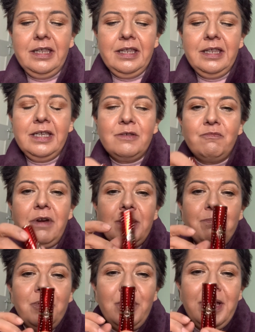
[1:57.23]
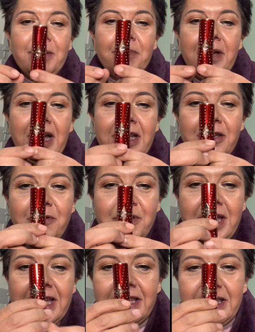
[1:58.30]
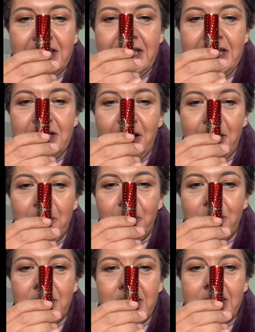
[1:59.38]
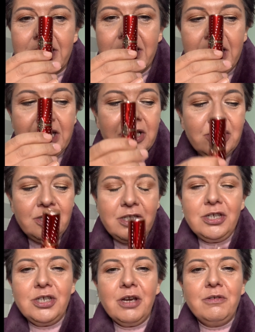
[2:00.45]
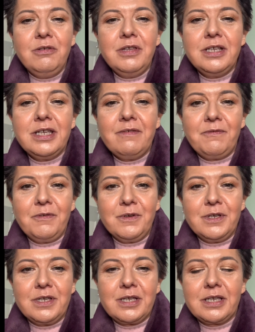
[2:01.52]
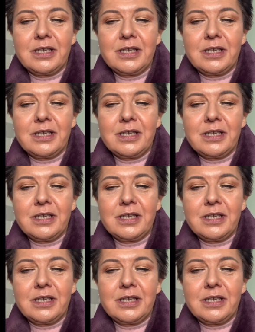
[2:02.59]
this red bullet and you get the Diamantes. Just to show you the difference